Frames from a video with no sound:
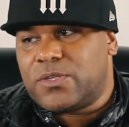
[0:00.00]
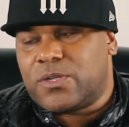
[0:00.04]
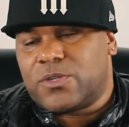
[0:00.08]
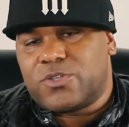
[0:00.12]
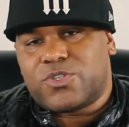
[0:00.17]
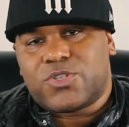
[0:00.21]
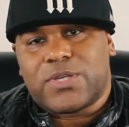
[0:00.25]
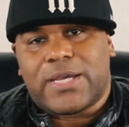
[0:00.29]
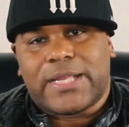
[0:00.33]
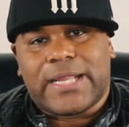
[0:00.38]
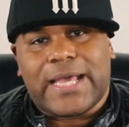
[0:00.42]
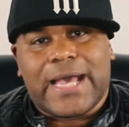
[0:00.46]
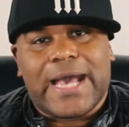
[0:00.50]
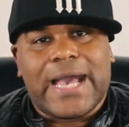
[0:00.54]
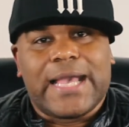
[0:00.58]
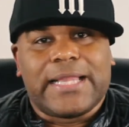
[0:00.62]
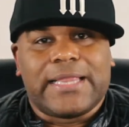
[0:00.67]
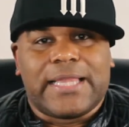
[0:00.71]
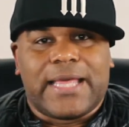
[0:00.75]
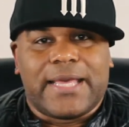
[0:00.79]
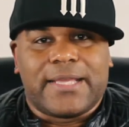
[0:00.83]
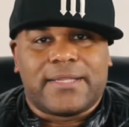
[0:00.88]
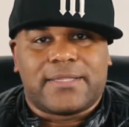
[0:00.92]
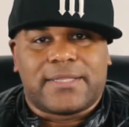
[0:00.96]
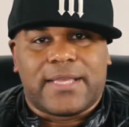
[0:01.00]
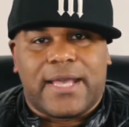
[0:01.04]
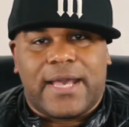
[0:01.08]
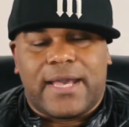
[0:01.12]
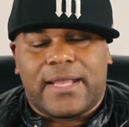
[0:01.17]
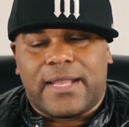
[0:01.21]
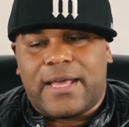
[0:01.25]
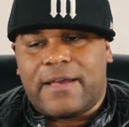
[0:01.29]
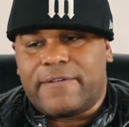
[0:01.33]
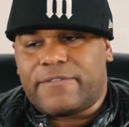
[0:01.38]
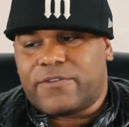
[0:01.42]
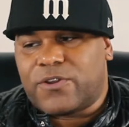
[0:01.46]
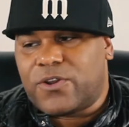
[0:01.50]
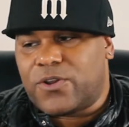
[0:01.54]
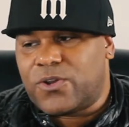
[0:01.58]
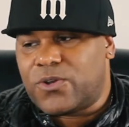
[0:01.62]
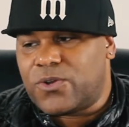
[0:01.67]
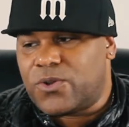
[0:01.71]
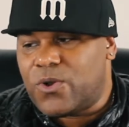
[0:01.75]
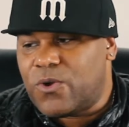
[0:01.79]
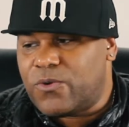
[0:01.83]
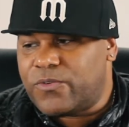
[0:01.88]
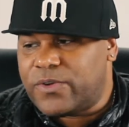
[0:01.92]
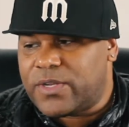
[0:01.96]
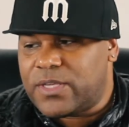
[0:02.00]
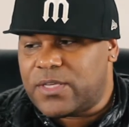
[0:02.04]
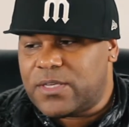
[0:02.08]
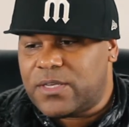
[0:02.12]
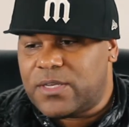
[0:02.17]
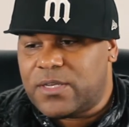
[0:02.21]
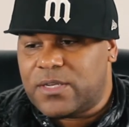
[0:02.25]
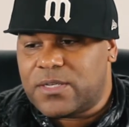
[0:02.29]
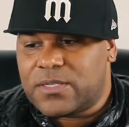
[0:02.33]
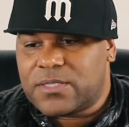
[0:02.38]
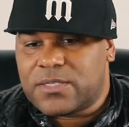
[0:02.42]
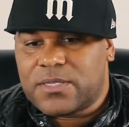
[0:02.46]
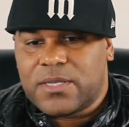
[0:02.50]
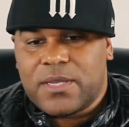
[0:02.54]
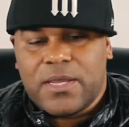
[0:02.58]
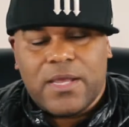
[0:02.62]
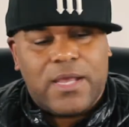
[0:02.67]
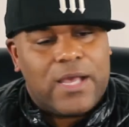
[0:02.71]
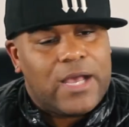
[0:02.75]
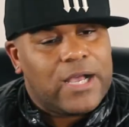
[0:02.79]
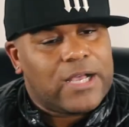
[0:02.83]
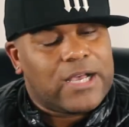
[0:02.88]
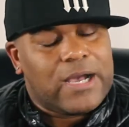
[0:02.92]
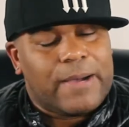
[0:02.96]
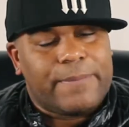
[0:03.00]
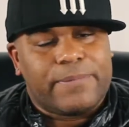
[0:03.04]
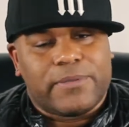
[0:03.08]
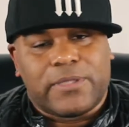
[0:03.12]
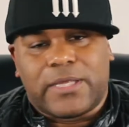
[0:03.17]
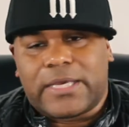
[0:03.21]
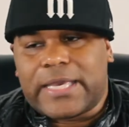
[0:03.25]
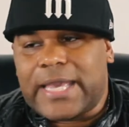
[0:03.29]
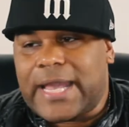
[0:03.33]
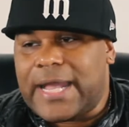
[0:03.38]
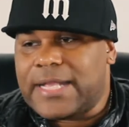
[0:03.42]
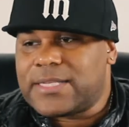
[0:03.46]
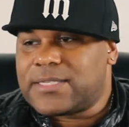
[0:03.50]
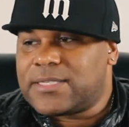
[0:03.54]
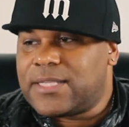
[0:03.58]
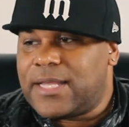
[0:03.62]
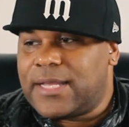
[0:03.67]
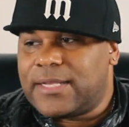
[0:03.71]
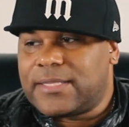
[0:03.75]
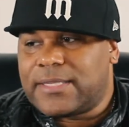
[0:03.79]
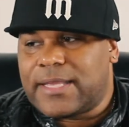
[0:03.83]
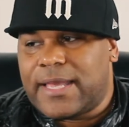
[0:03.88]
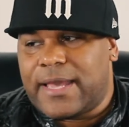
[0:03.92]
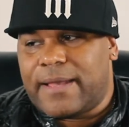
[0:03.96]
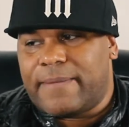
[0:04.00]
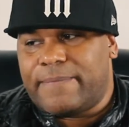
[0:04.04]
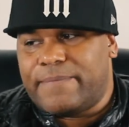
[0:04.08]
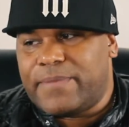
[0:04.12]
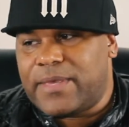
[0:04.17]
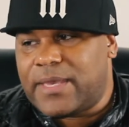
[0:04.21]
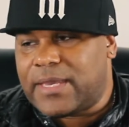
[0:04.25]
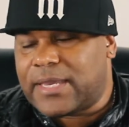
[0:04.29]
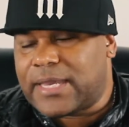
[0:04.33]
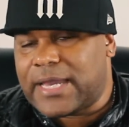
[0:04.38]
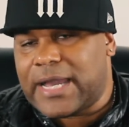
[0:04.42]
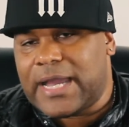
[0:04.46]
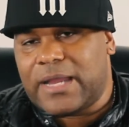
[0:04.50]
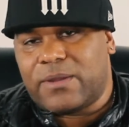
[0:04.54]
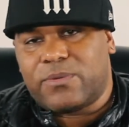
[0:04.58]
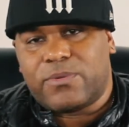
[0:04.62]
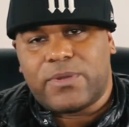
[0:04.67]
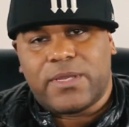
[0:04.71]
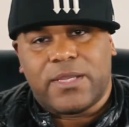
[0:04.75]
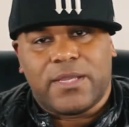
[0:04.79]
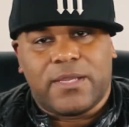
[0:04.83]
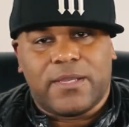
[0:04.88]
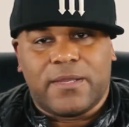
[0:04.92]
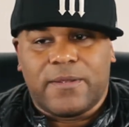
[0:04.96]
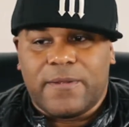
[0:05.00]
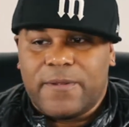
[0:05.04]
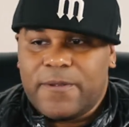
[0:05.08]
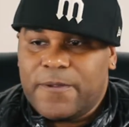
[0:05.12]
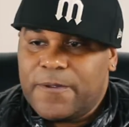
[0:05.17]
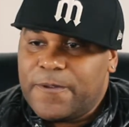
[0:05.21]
try to highlight that. I've heard over the years a couple of cats like that, be it Kyrie.